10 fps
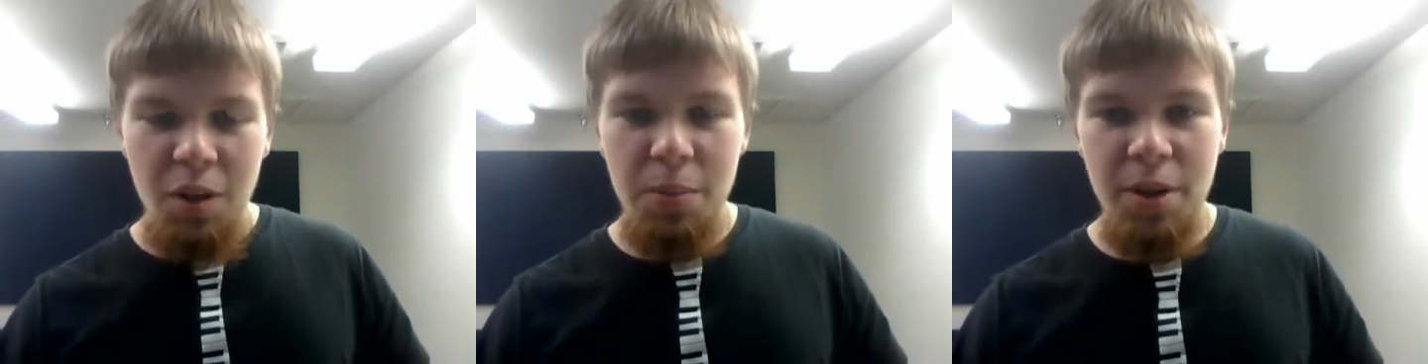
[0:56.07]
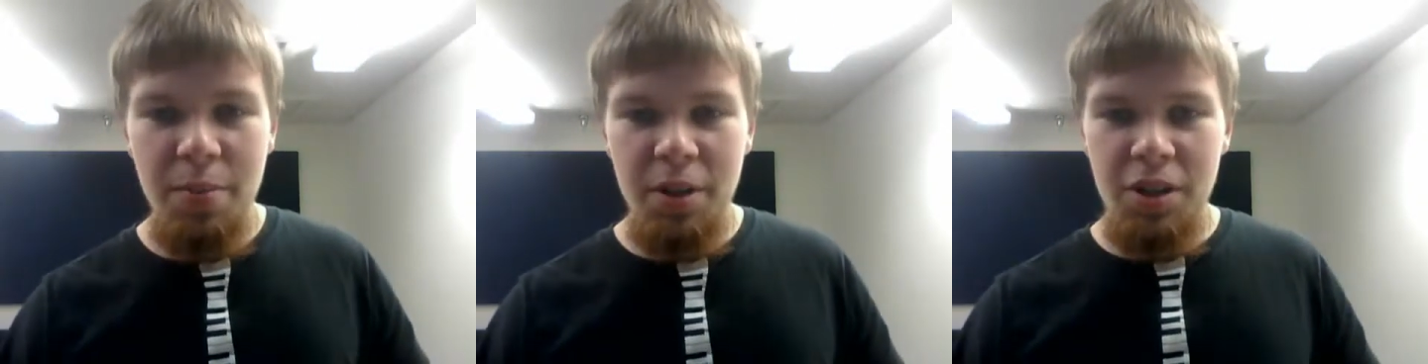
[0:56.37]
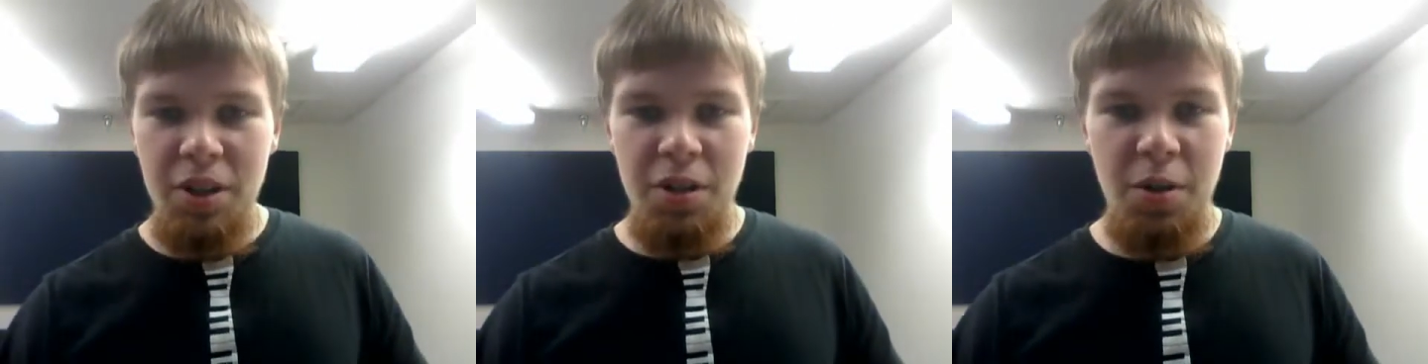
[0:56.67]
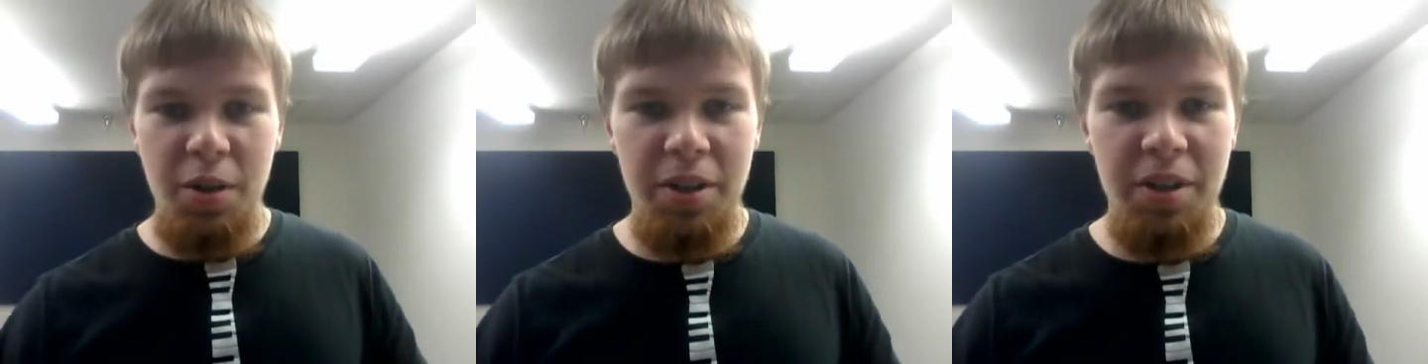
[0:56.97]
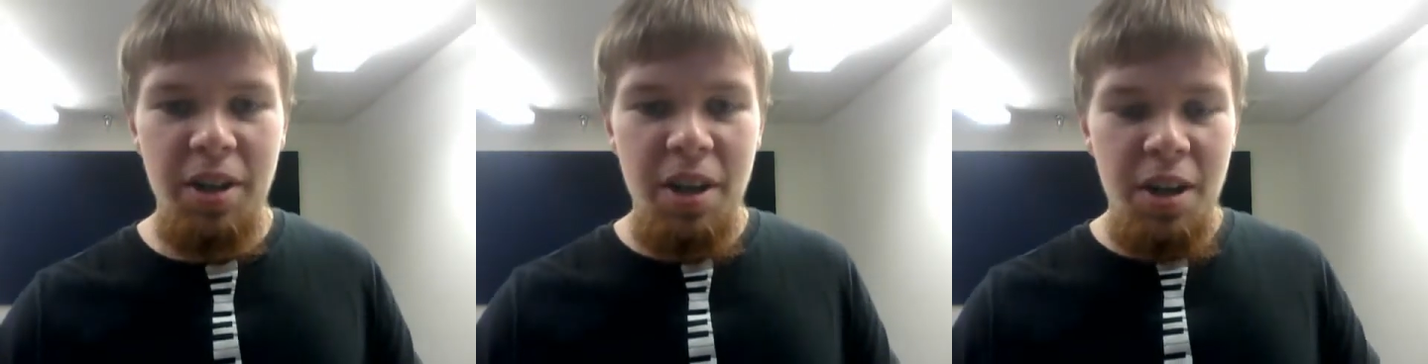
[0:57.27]
They're pretty much just
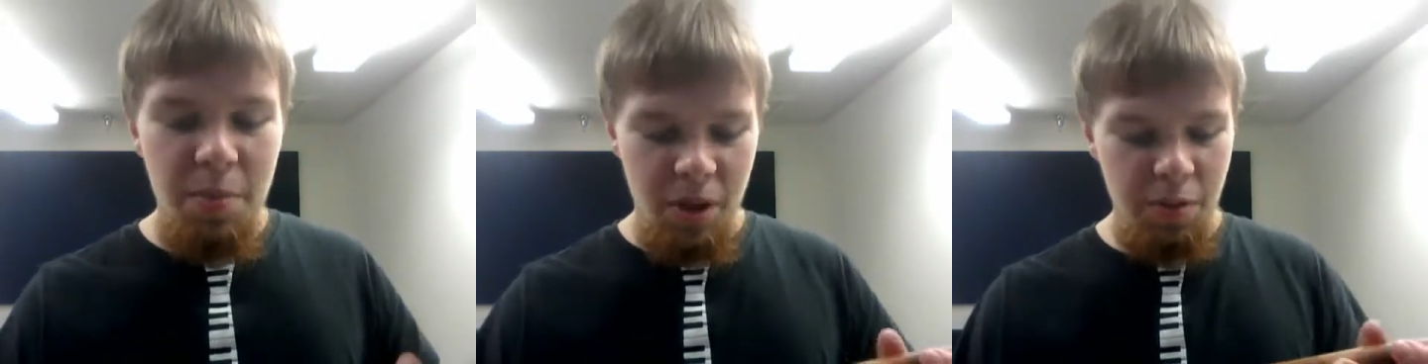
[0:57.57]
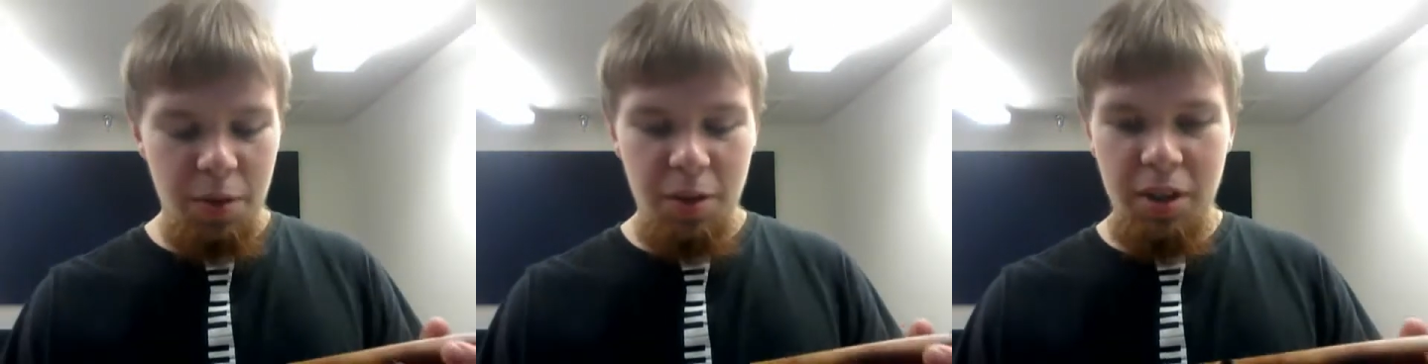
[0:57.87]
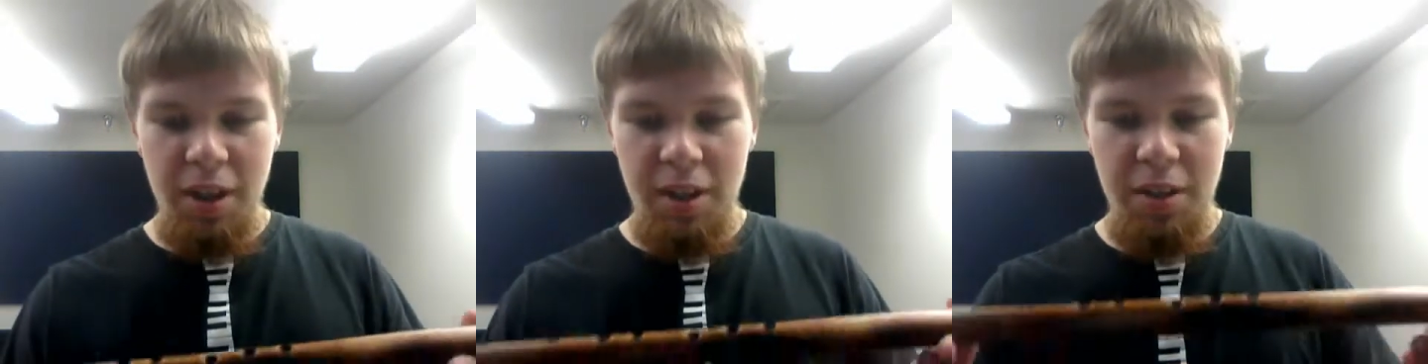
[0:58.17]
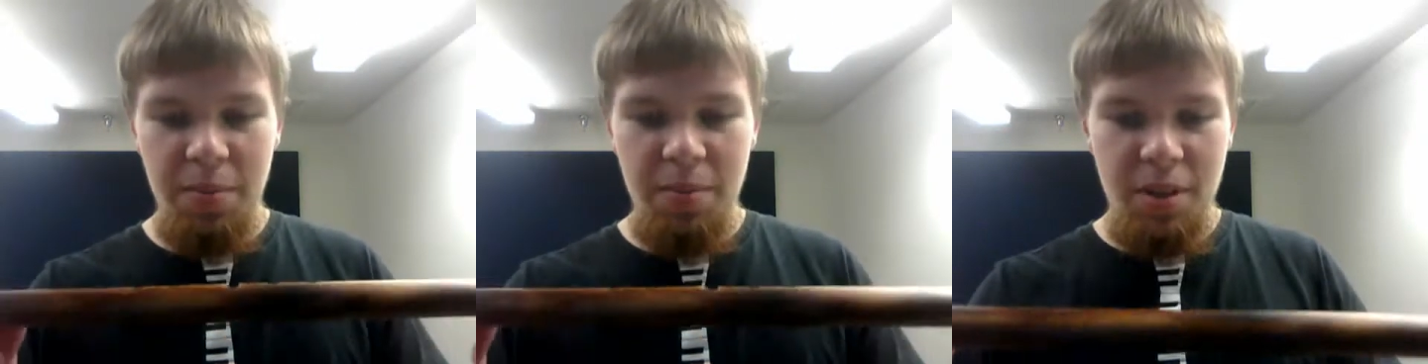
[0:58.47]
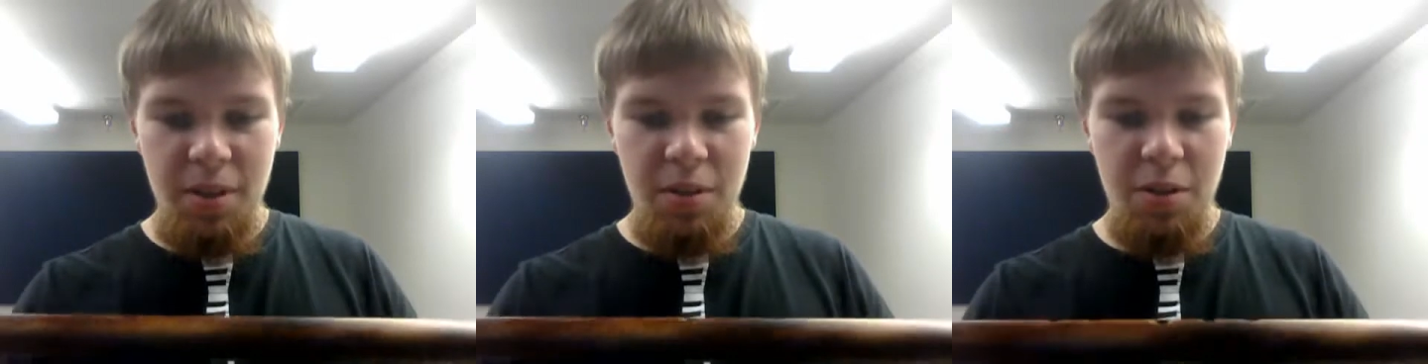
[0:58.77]
toys. But if you look at
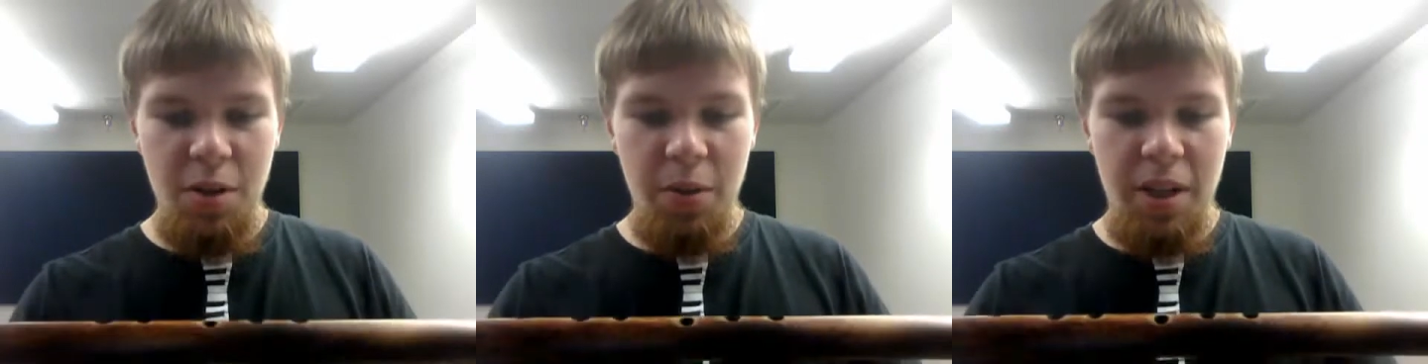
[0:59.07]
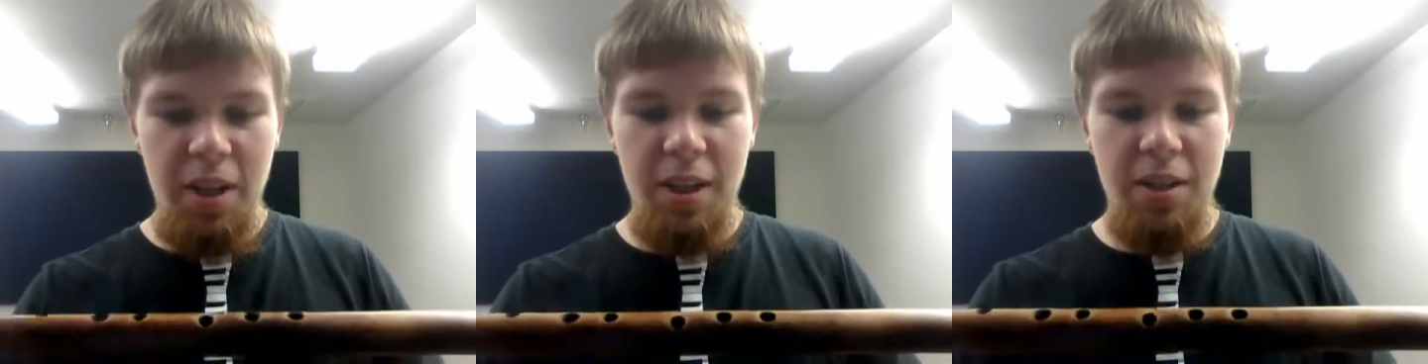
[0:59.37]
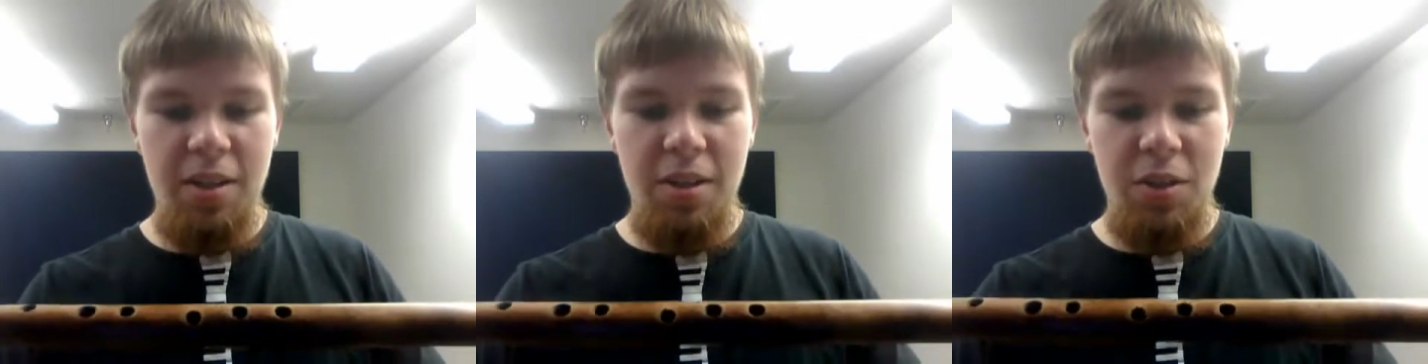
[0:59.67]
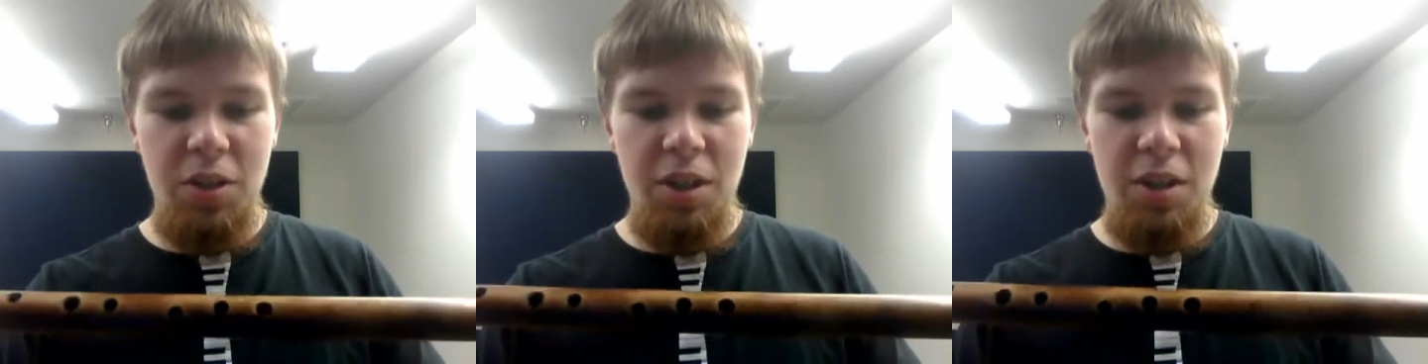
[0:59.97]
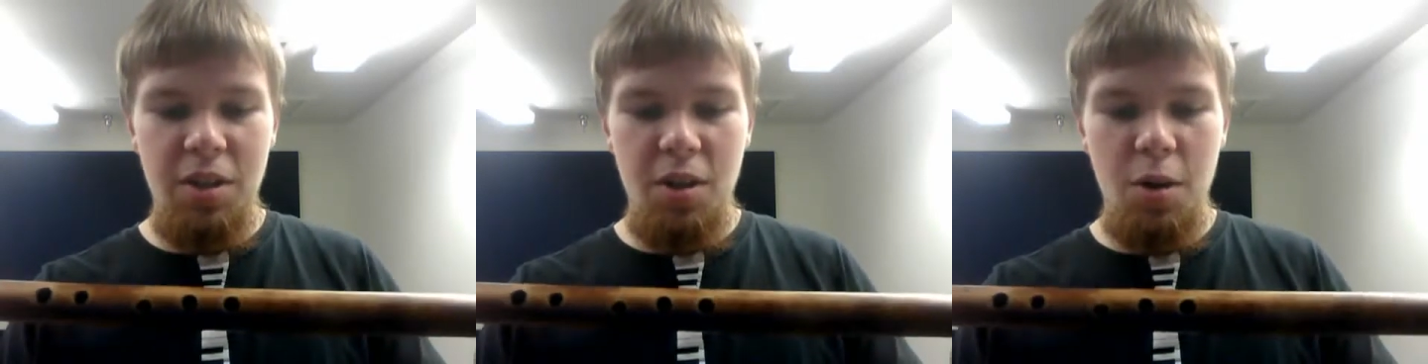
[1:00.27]
them, there's no keys, there's
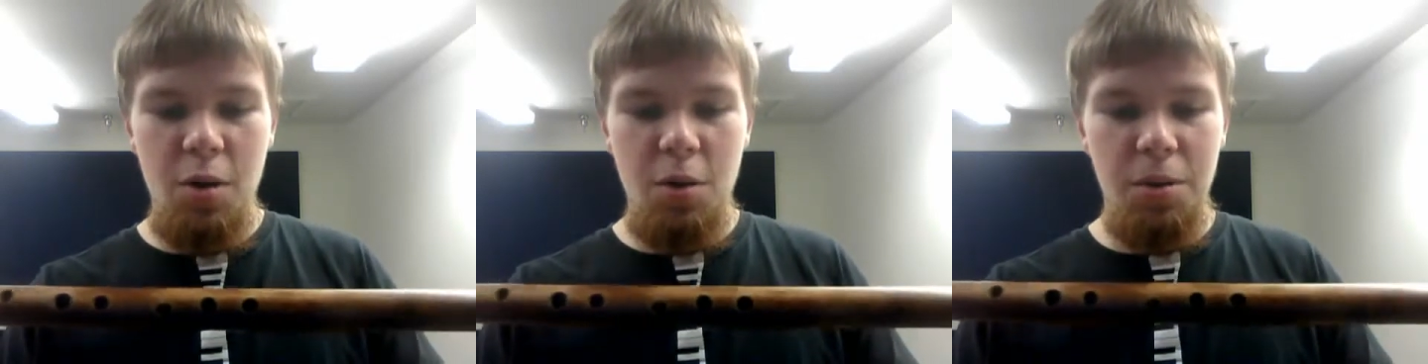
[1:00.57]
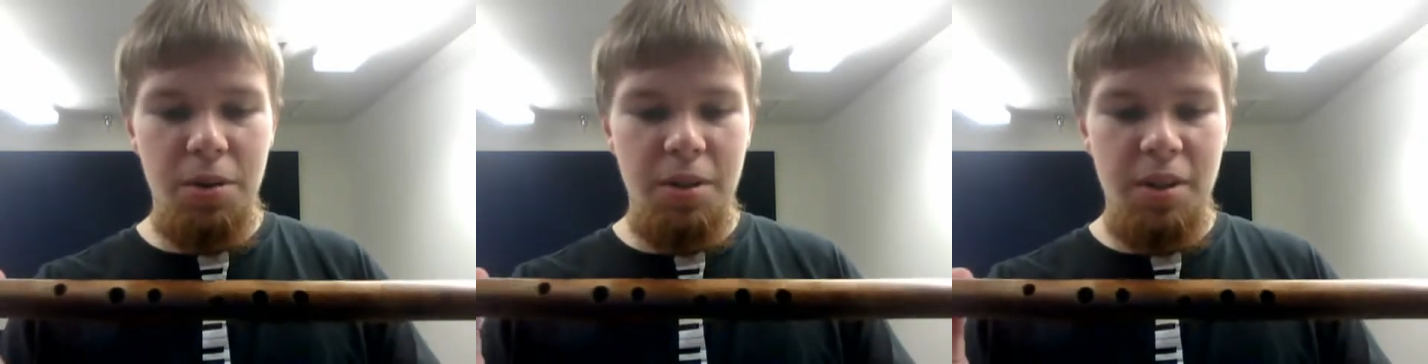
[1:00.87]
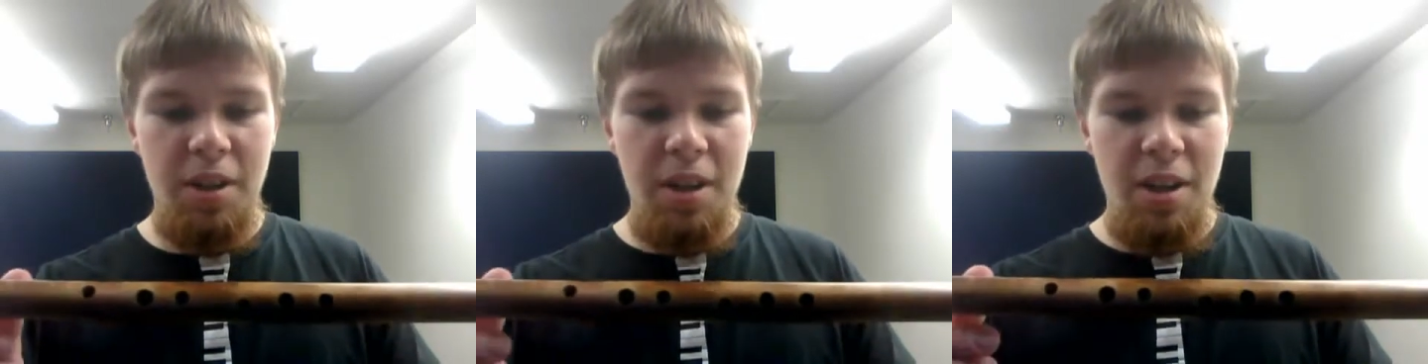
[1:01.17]
just holes.